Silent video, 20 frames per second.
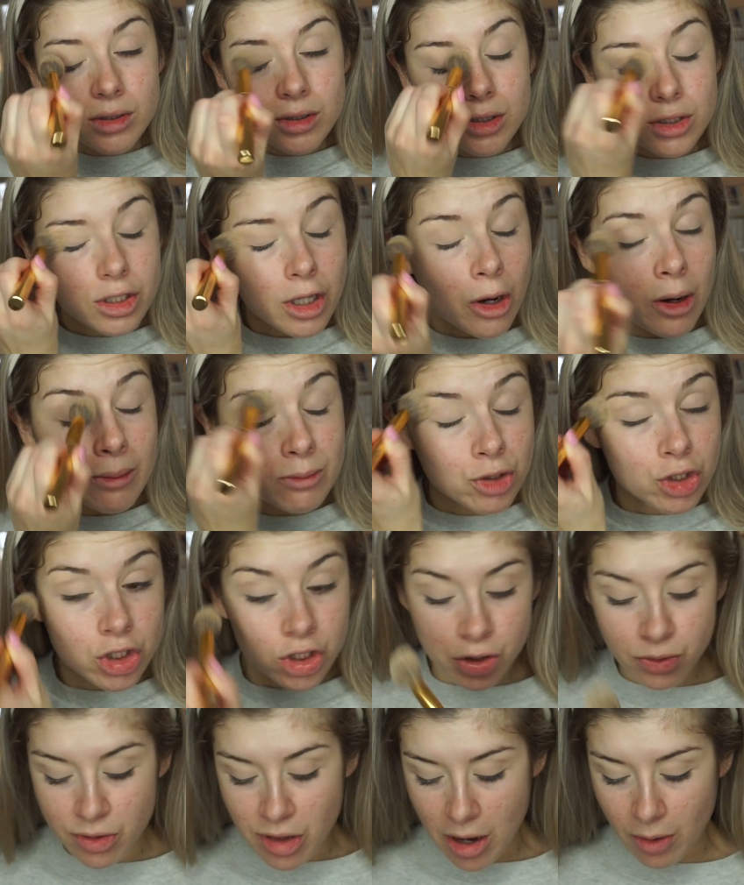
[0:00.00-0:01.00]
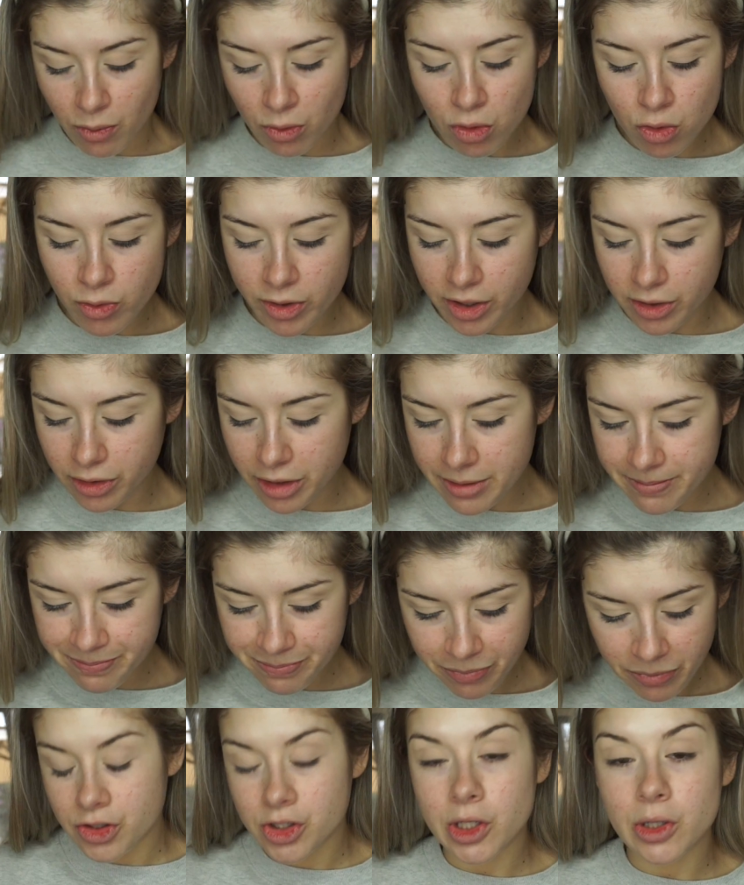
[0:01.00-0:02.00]
So I'm just doing that real
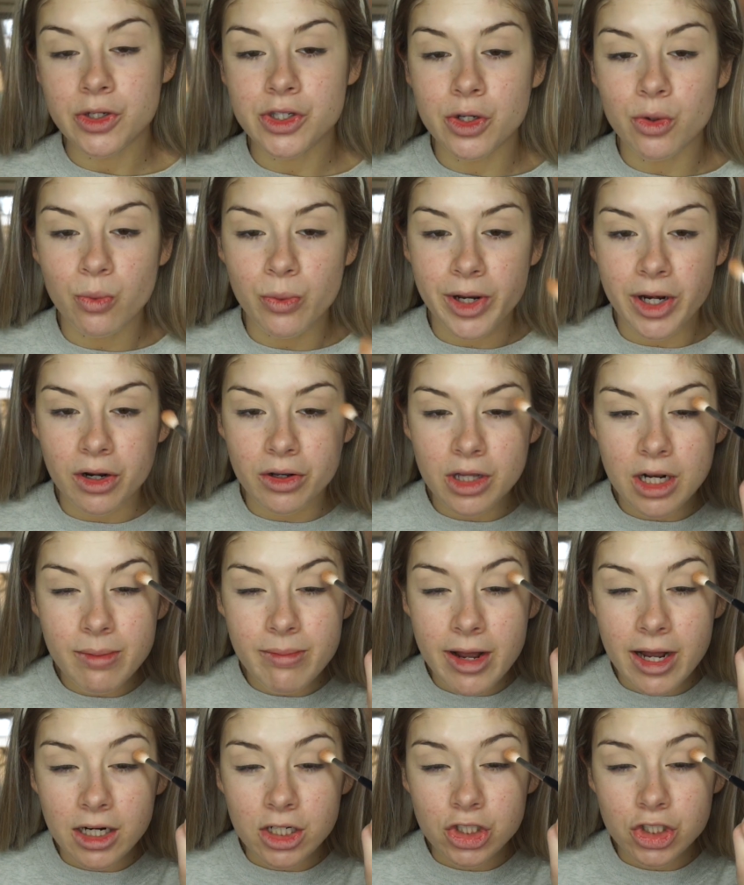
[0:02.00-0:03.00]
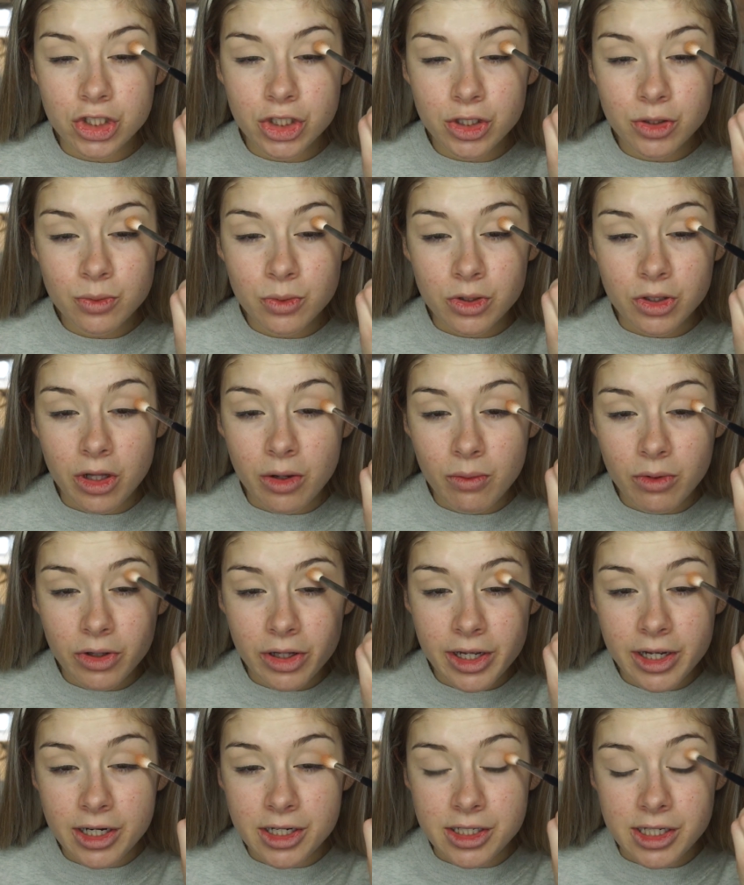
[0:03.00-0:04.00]
quickly. So is it weird that I'm actually
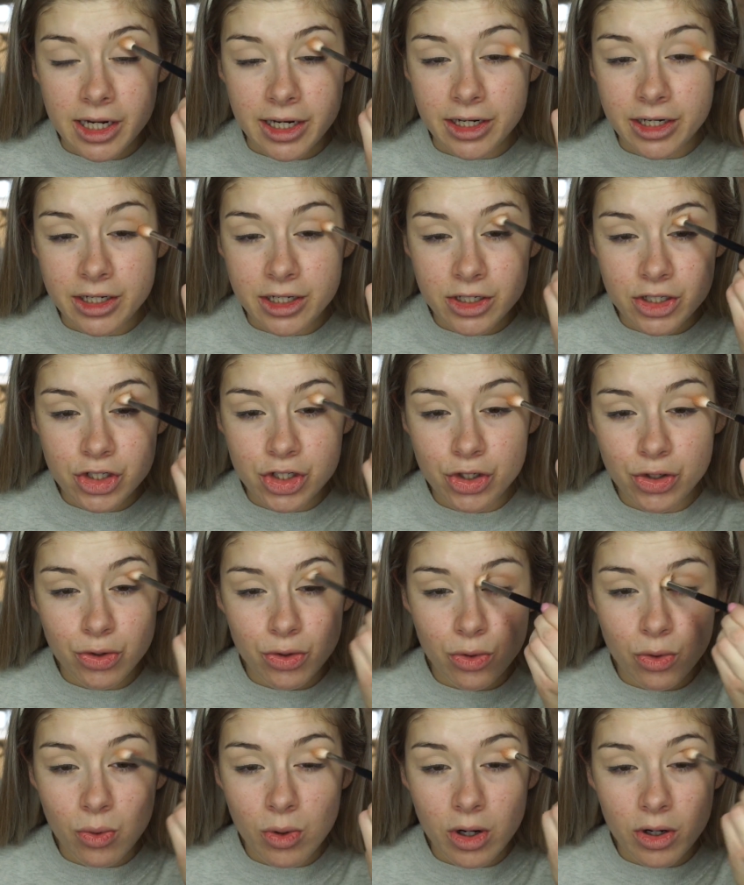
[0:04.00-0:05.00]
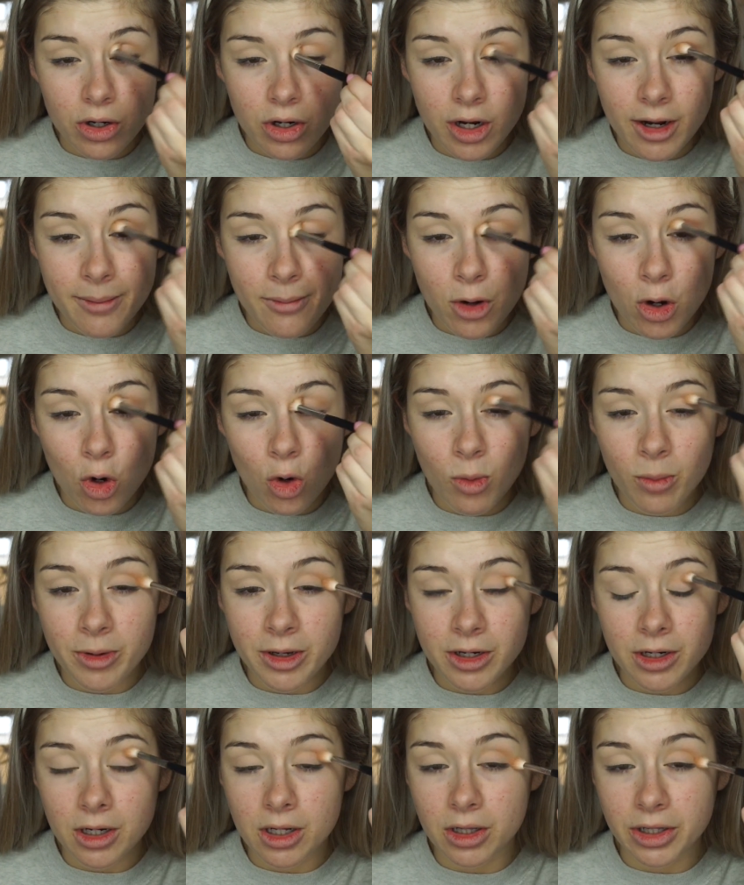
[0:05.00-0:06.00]
really excited to come home
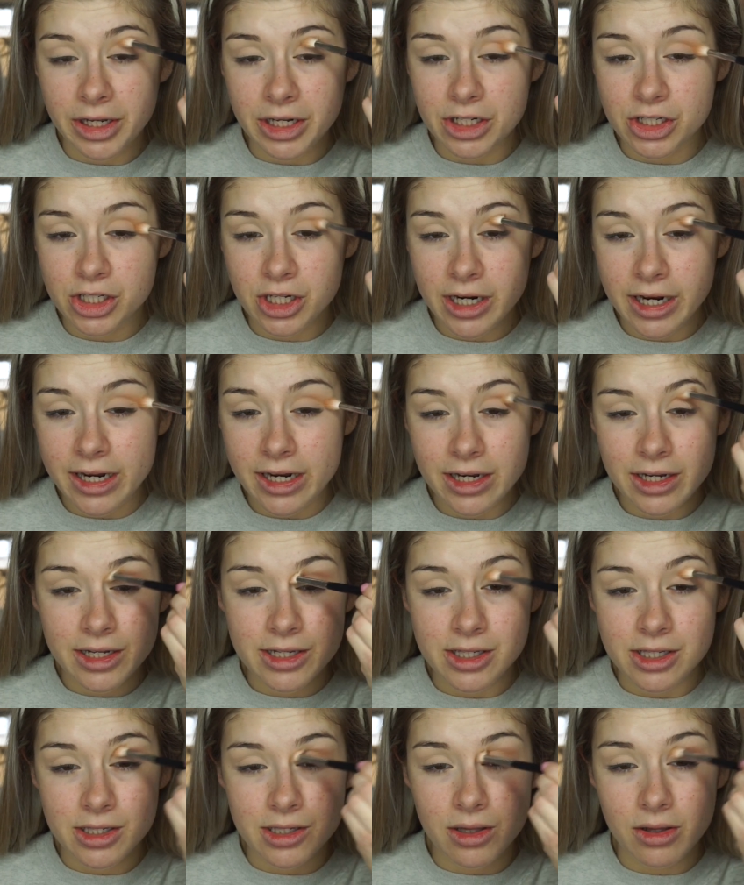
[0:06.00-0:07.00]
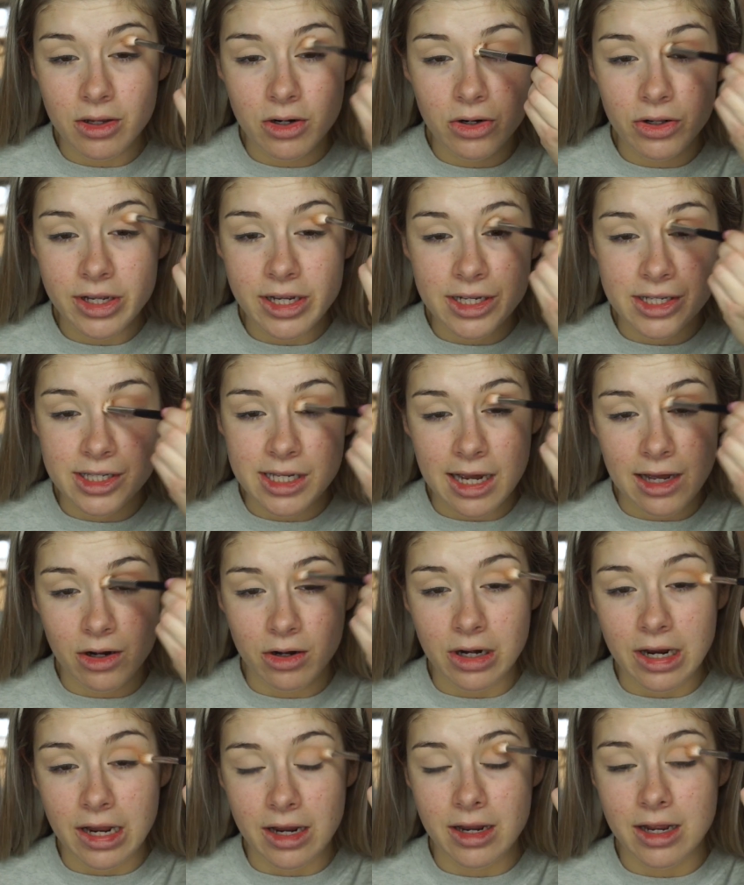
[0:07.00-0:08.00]
and clean tonight? It's literally a
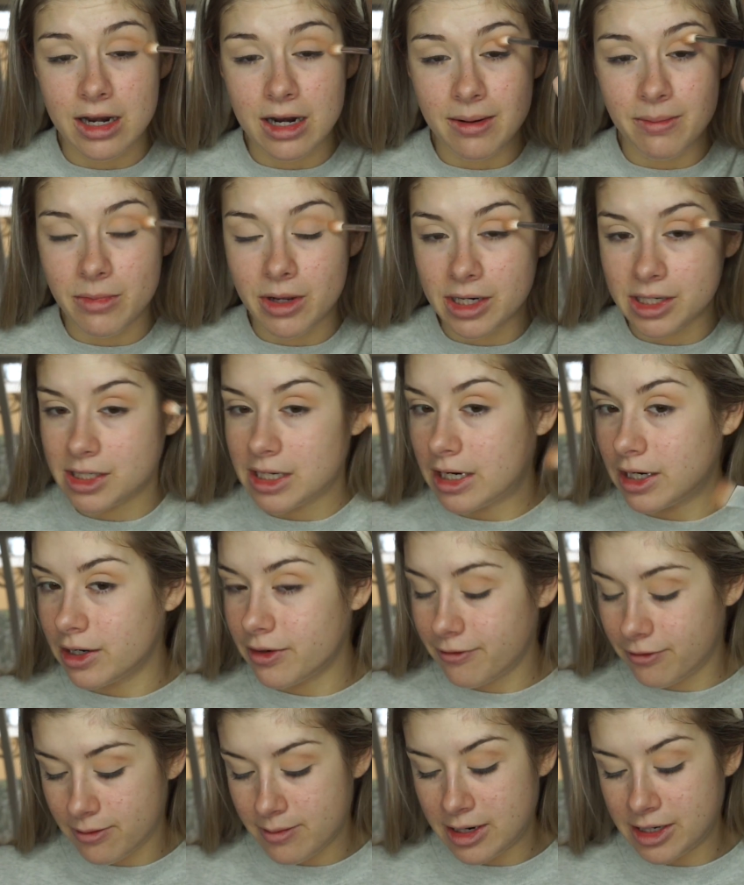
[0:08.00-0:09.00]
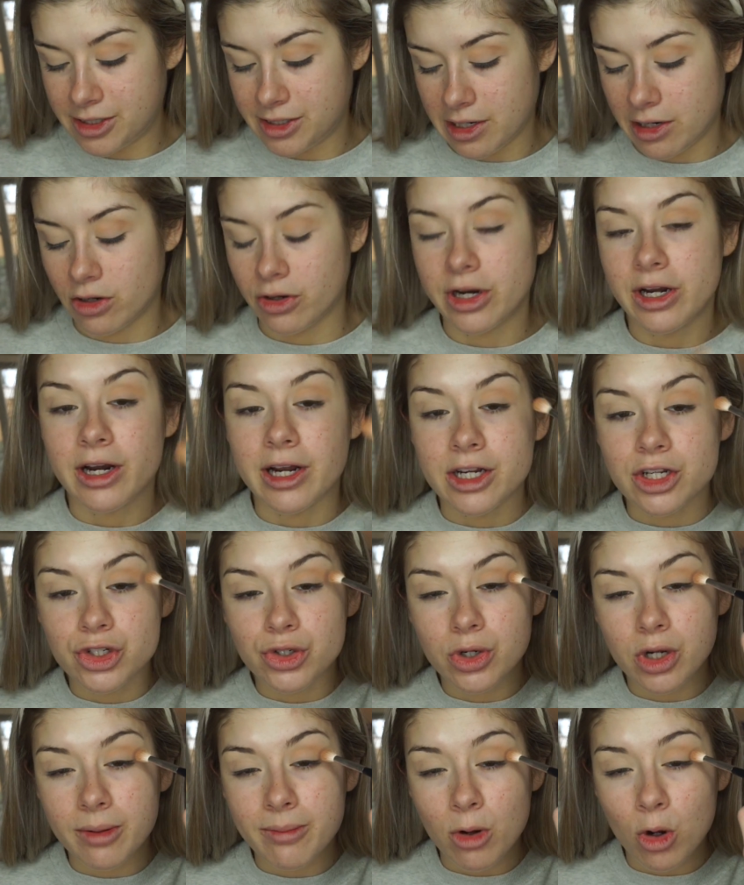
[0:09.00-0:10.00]
Saturday and I'm excited for my Saturday night
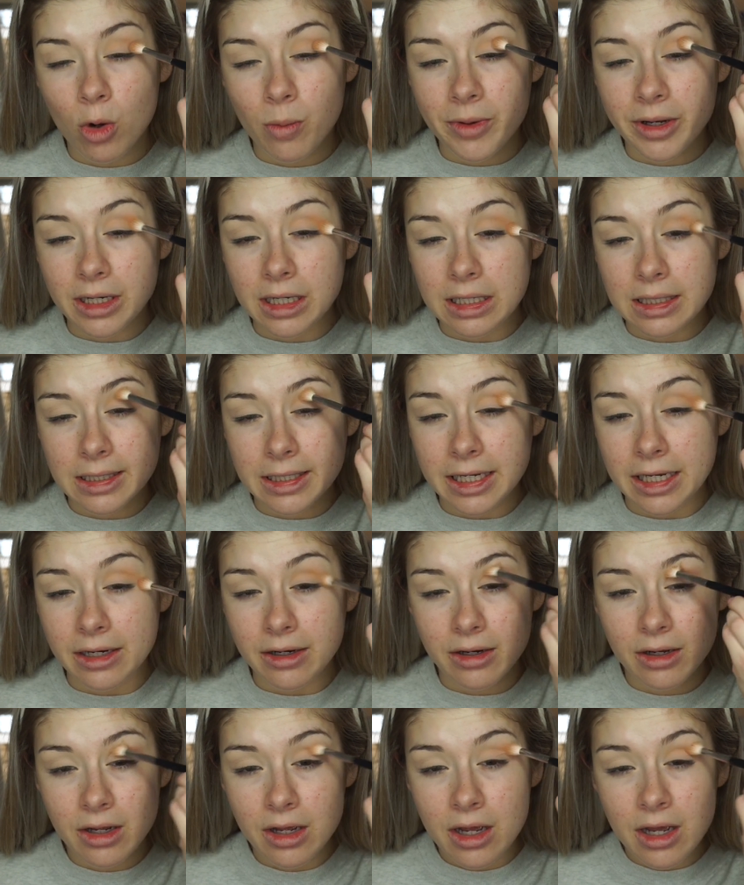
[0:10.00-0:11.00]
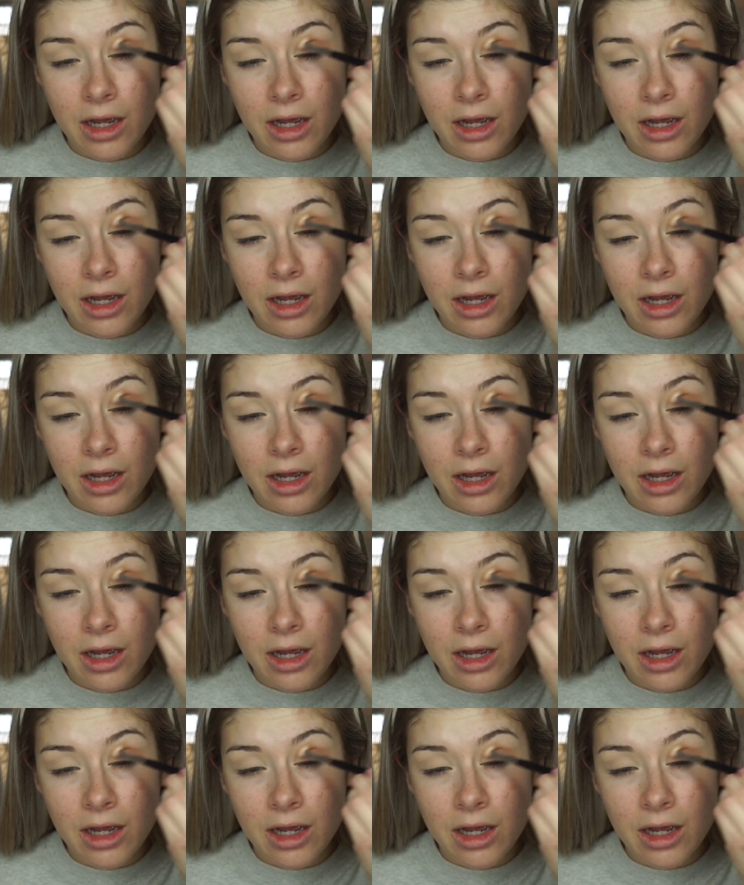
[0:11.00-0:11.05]
to come home and clean.